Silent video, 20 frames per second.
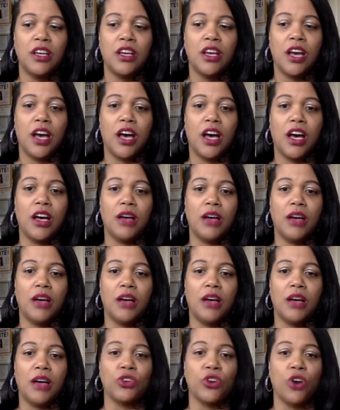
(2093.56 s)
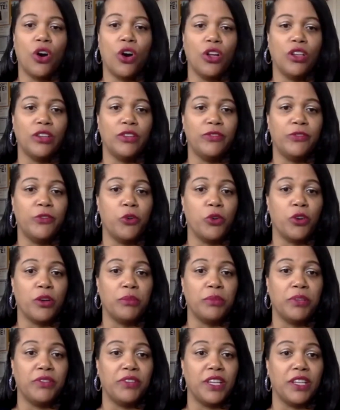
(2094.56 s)
um, to call a forum
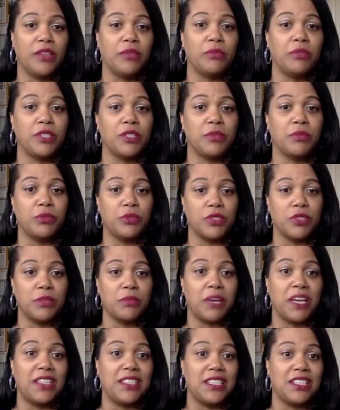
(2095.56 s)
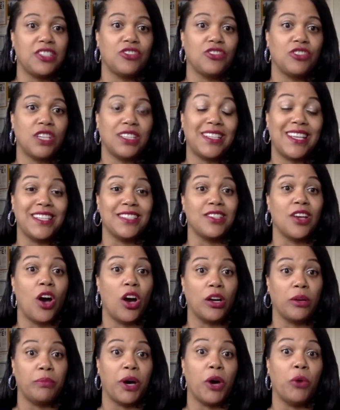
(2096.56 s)
of other principals in my district and talk
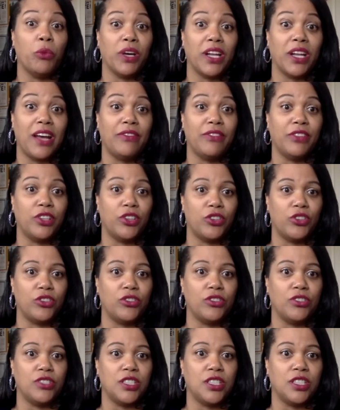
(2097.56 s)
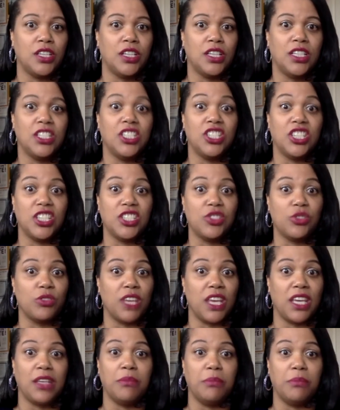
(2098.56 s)
about what I've learned just so
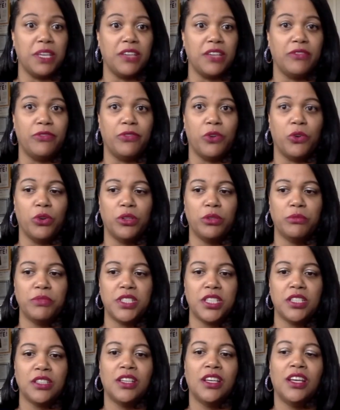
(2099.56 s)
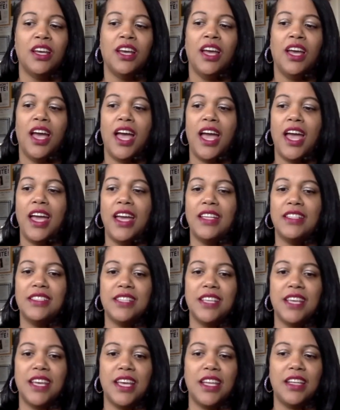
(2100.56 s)
they can be informed. and
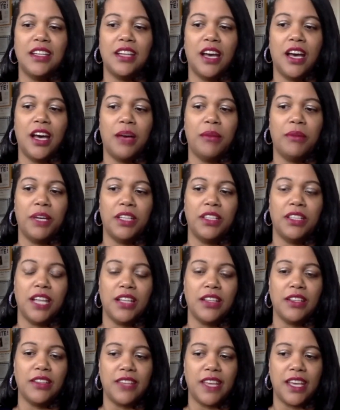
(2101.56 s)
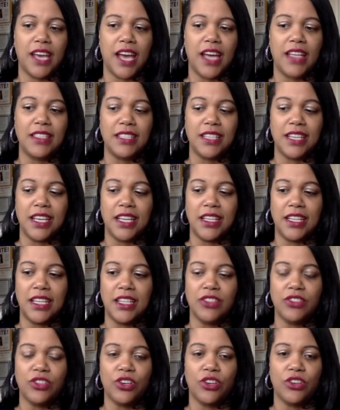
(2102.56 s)
then um, another thing I did
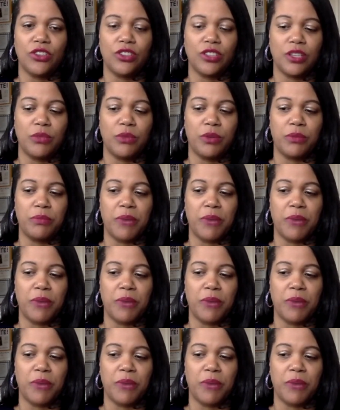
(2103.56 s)
internally with my